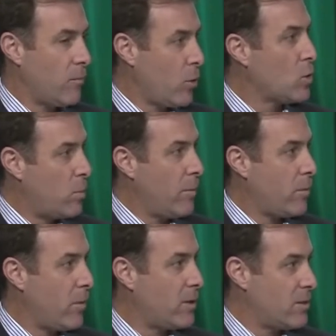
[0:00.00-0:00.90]
for those
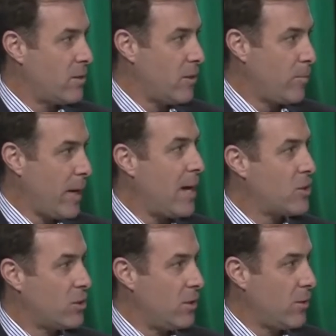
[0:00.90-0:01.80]
people, that's their
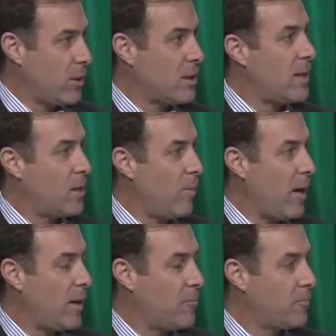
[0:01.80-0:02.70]
passion, and they're excited
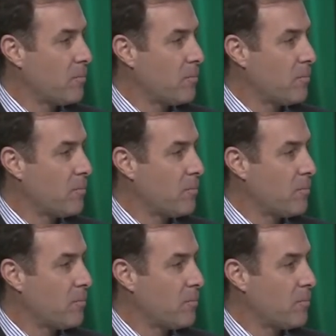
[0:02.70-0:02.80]
about it.